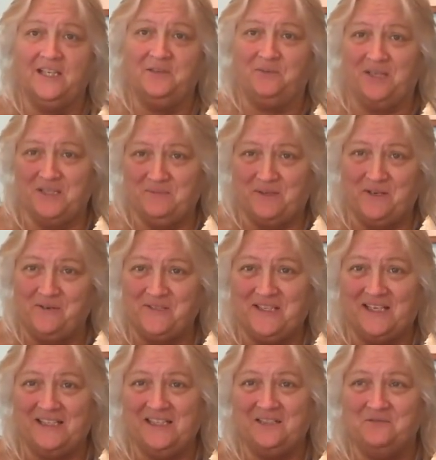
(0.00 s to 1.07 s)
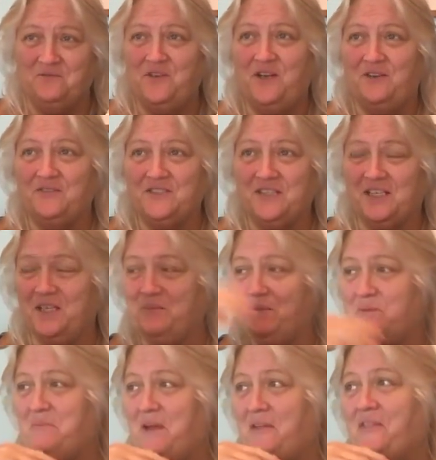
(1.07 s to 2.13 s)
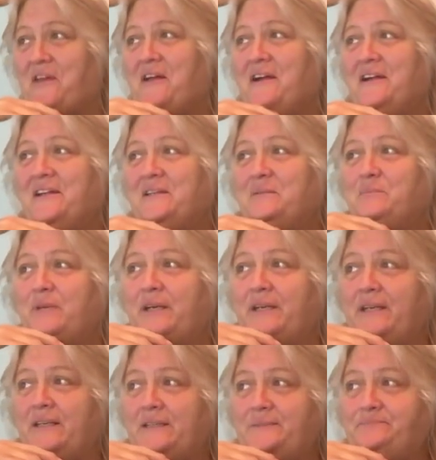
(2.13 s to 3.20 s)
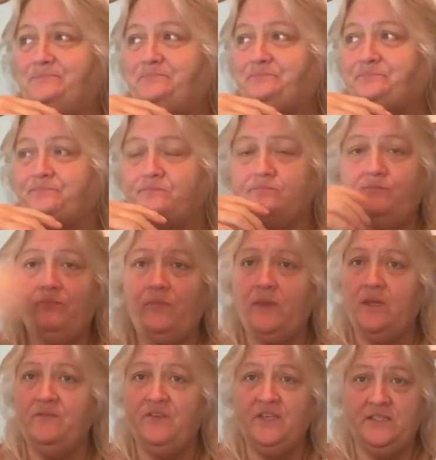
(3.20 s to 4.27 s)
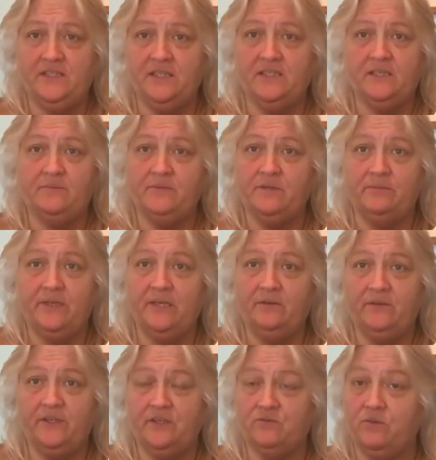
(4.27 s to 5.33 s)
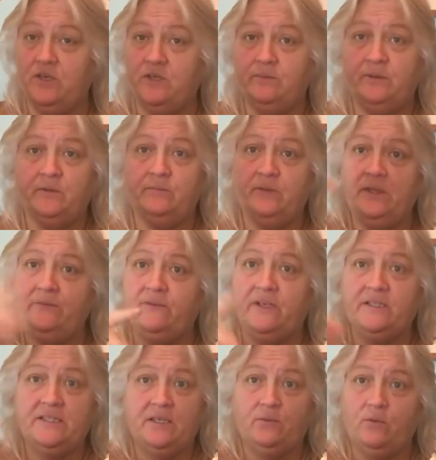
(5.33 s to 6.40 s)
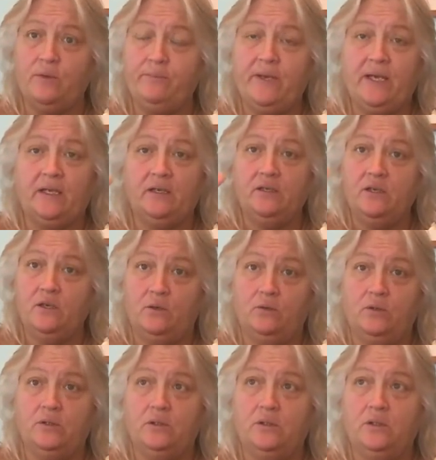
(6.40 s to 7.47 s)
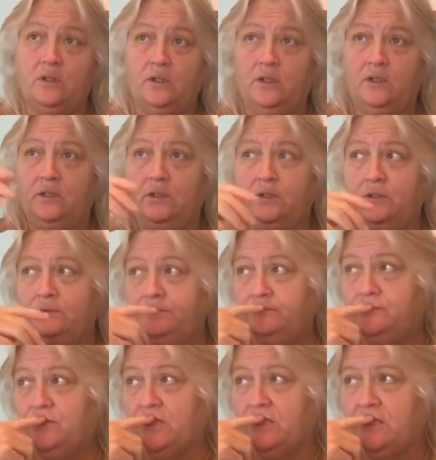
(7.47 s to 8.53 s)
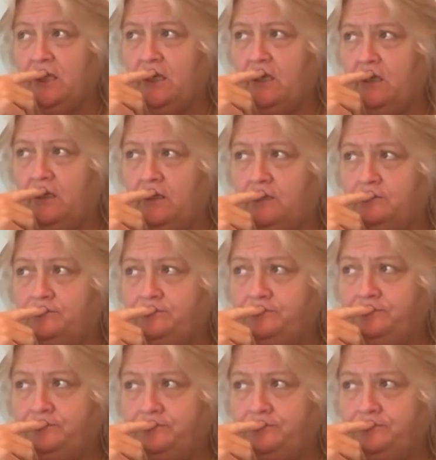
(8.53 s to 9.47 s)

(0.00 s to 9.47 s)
anyways, but I always got to get involved because I got a big mouth. But, um, if he says something to me I don't think it's right, you better believe I say right back, no. Just like um,